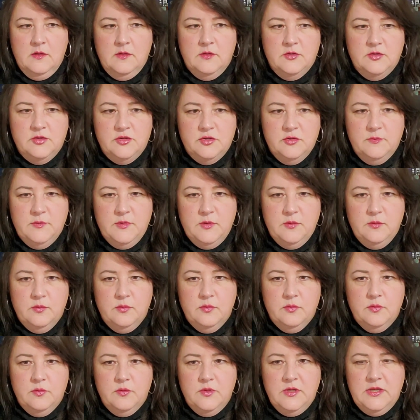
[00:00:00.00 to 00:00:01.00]
Show me
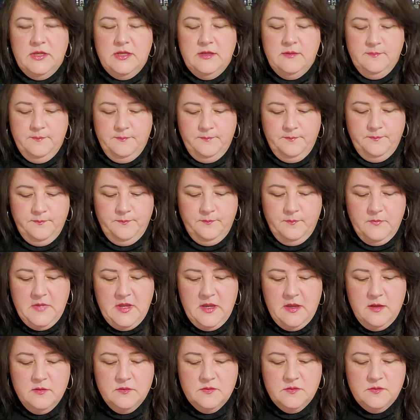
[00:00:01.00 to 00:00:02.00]
Rudy.
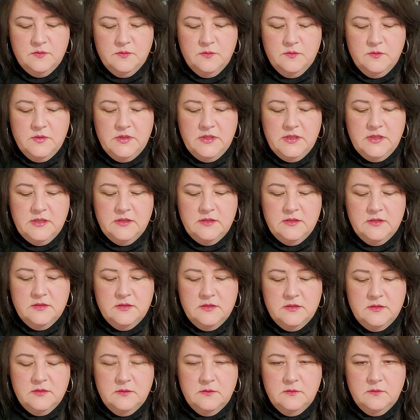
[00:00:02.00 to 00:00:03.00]
How's Rudy gonna
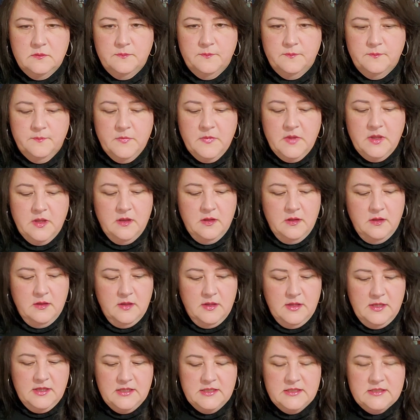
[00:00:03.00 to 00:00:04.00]
do?
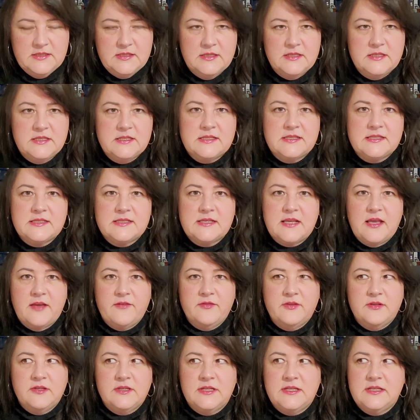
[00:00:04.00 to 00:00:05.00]
He's in his
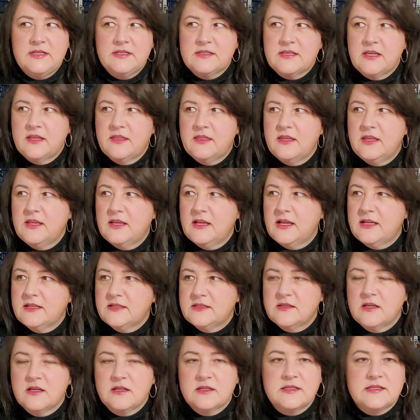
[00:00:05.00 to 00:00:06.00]
70s. I think I
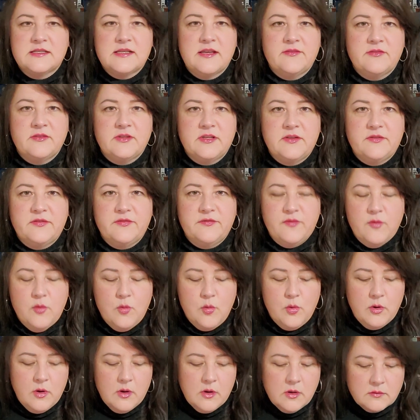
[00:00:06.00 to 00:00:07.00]
saw
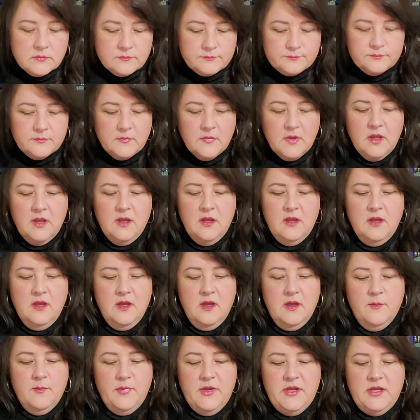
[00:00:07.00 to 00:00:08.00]
74.
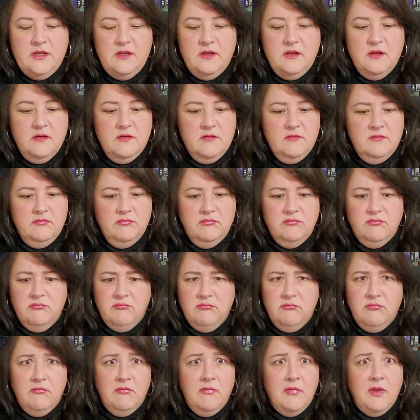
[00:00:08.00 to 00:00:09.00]
But you know,
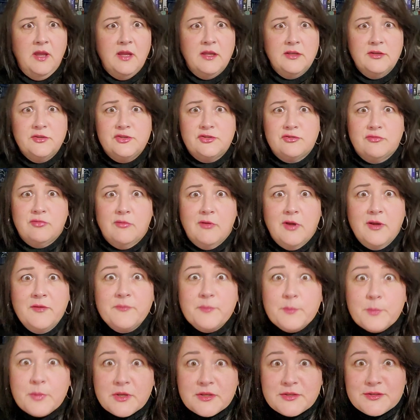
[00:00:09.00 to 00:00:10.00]

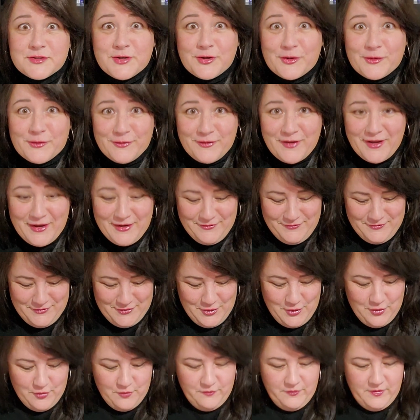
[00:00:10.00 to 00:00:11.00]
Trump survived
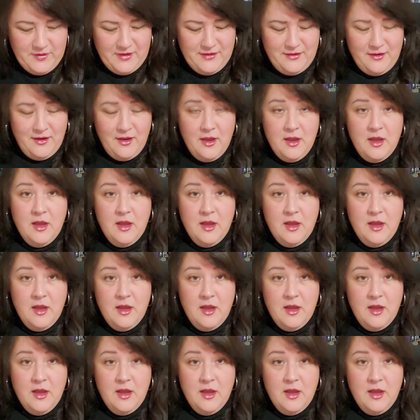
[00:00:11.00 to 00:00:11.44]
COVID.